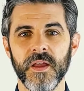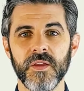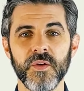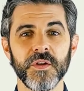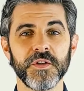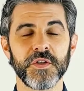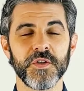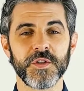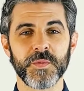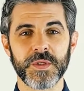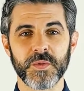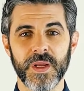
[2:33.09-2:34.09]
You can
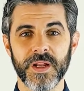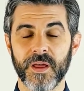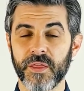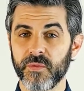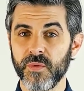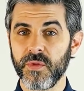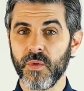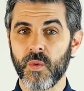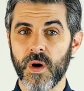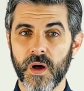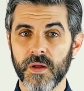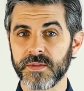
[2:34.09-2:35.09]
choose between a
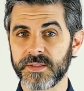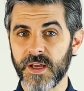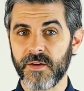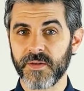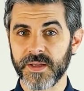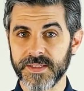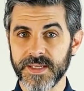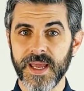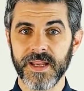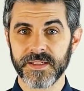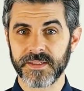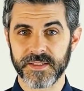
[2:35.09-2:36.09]
through-the-wall,
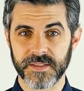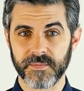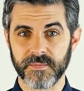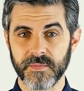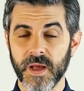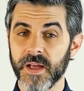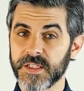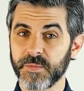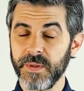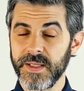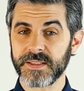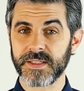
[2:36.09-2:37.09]
self-contained system, a
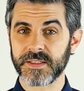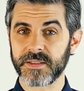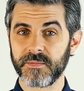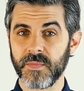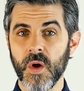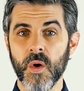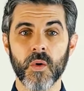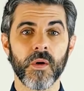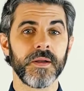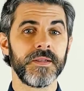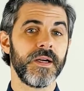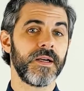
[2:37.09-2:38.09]
split system, or
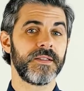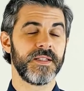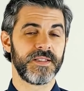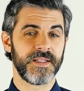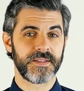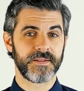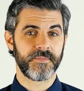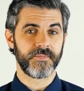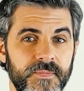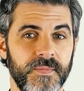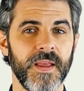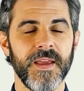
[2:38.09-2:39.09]
a ducted system.
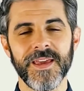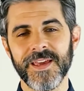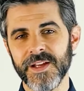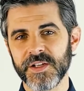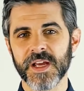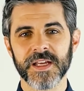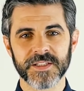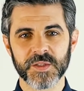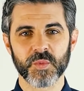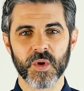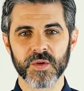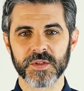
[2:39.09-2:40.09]
Each has its
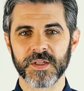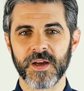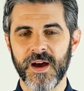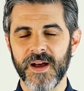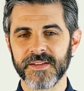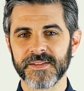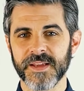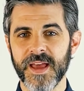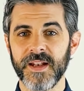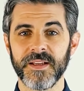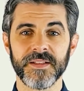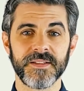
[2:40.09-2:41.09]
pros and cons,
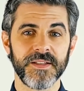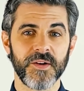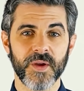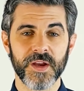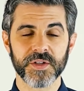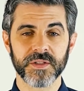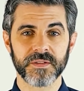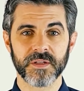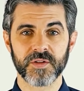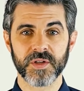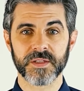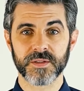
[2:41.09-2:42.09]
and considerations
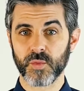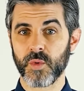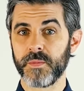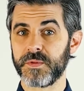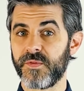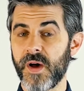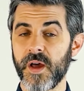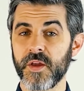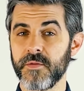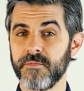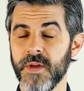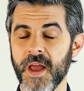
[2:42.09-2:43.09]
such as the room's
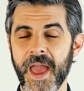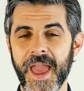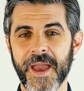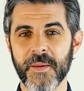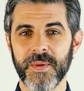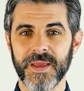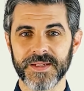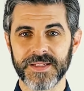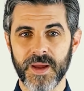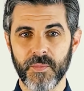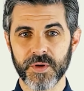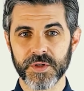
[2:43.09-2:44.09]
volume, ambient
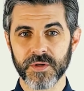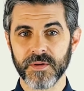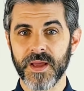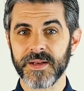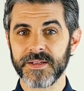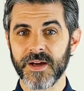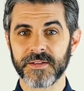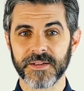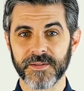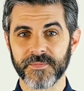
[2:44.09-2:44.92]
temperature, and ducting.